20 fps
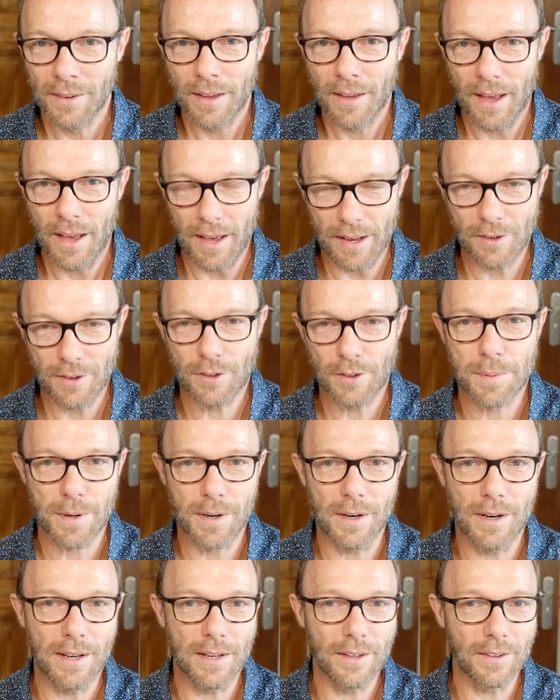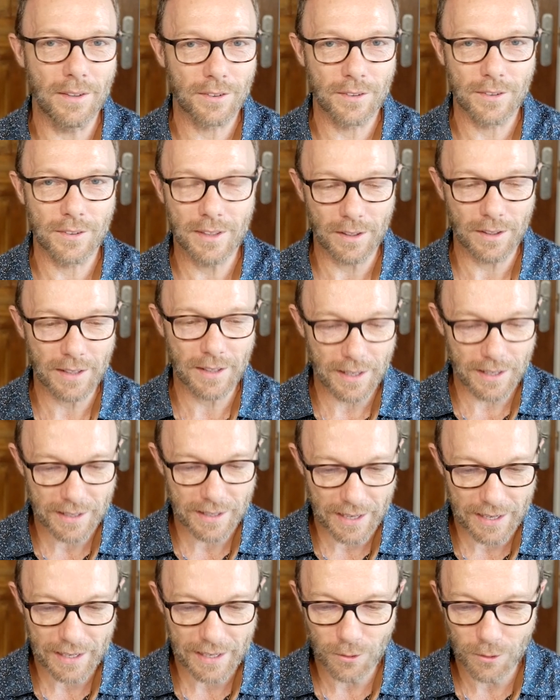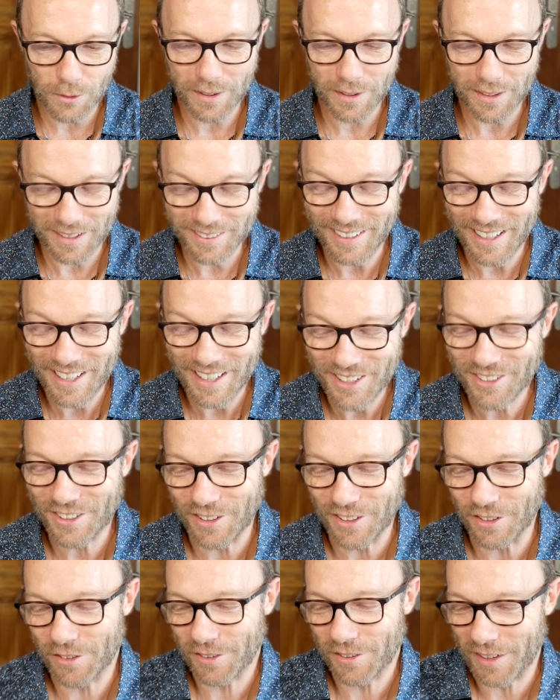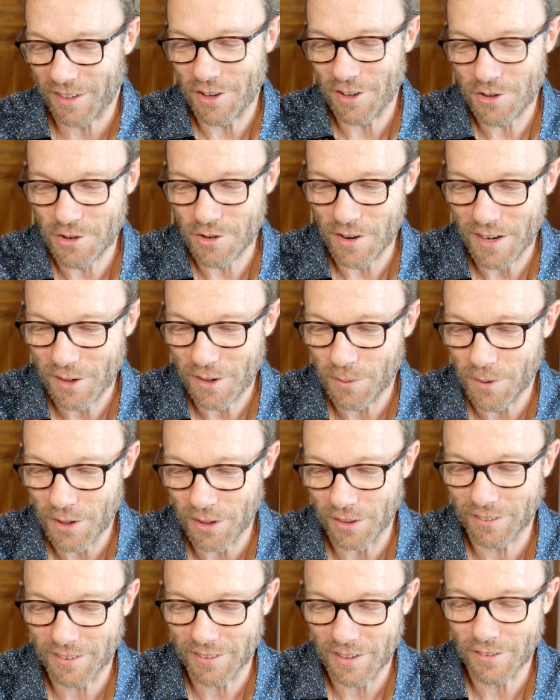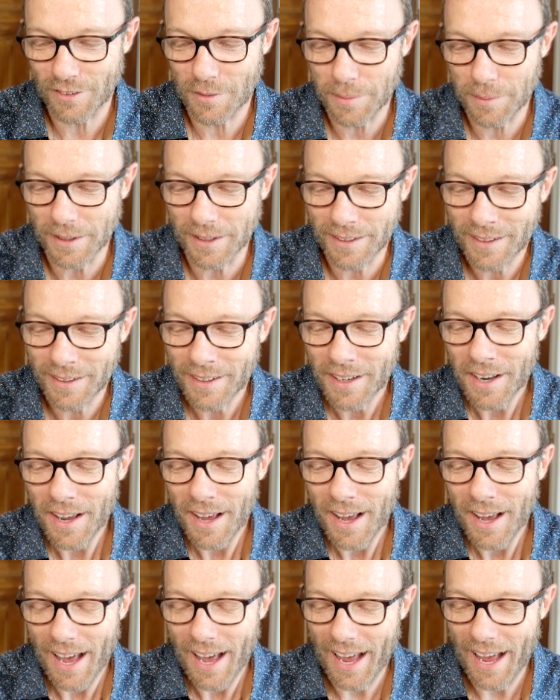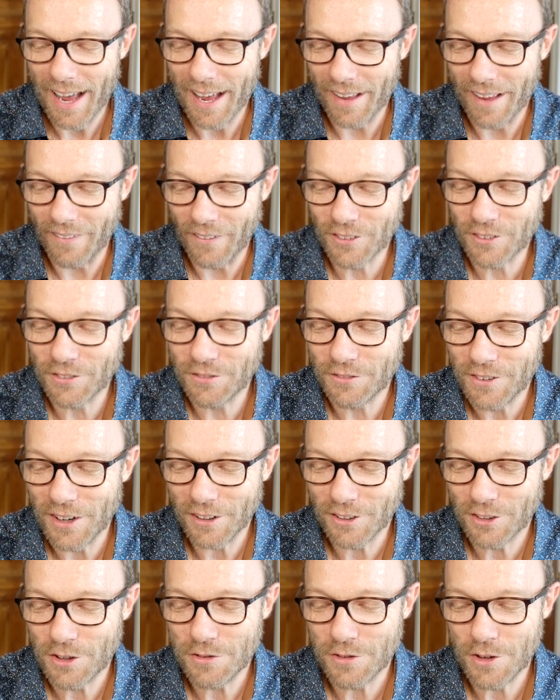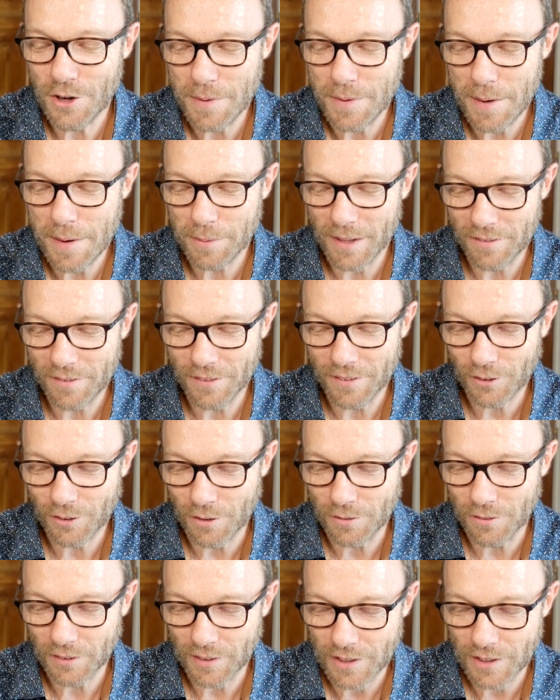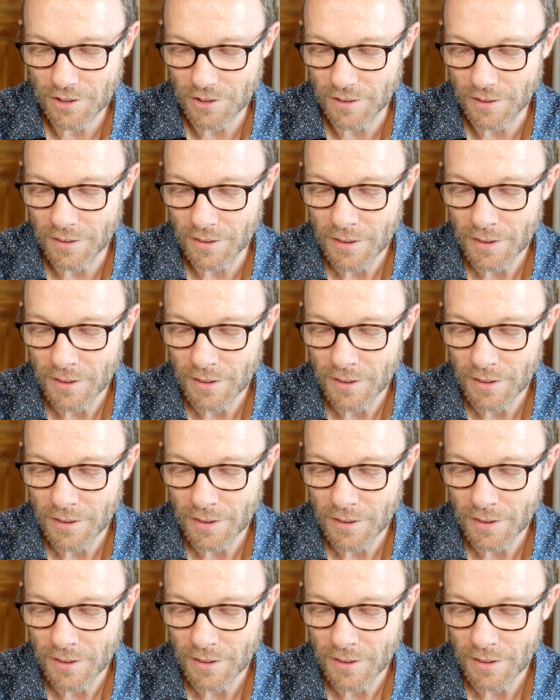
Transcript: enterprise. Getting organisations kind of trying to work sensibly. And there's far too few people having this conversation.